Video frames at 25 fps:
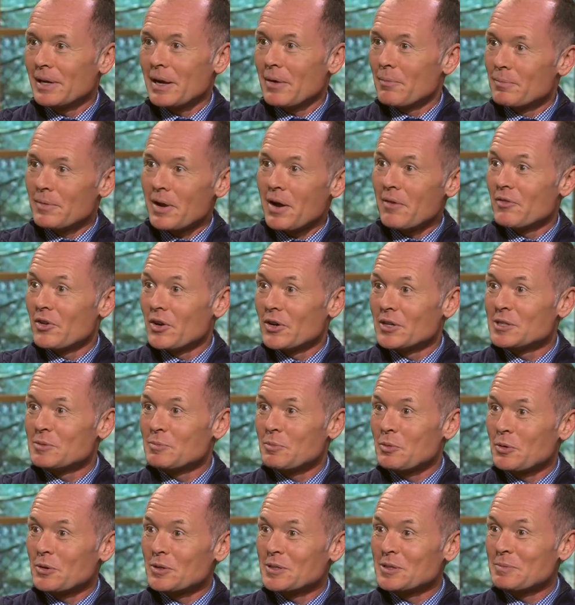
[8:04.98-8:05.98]
but I'm not very
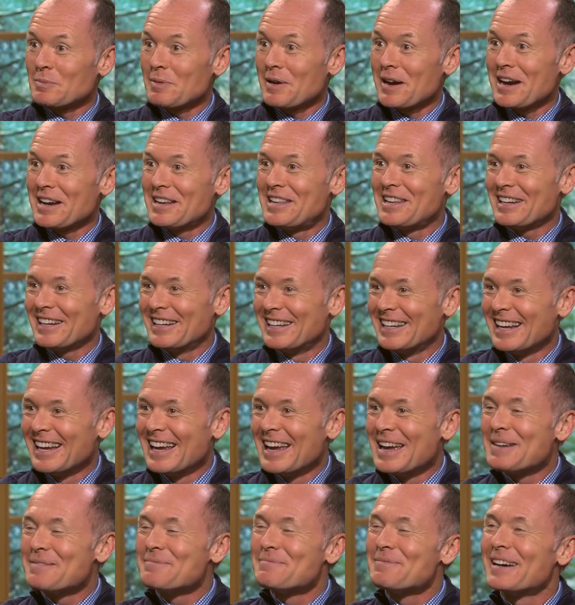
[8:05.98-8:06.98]
sports minded.
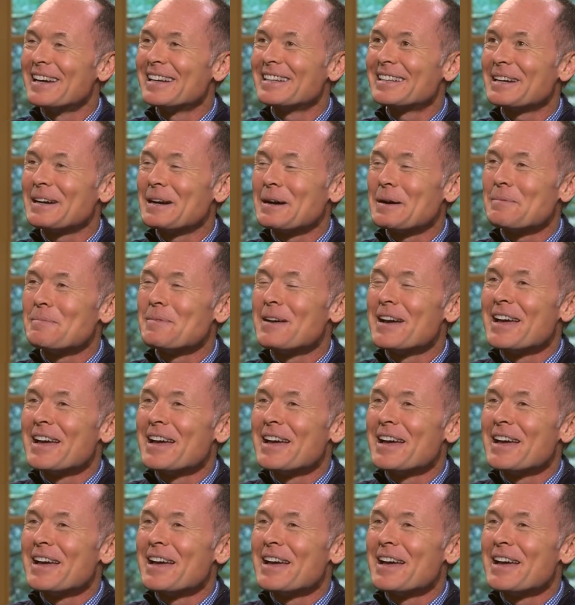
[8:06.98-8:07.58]
But um,